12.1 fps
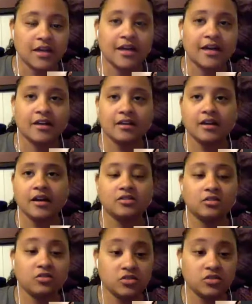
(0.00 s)
I
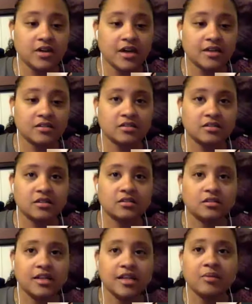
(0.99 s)
told you guys this the
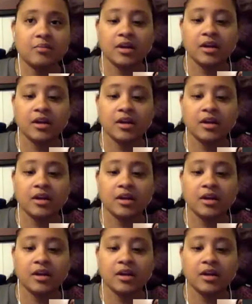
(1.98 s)
other day, but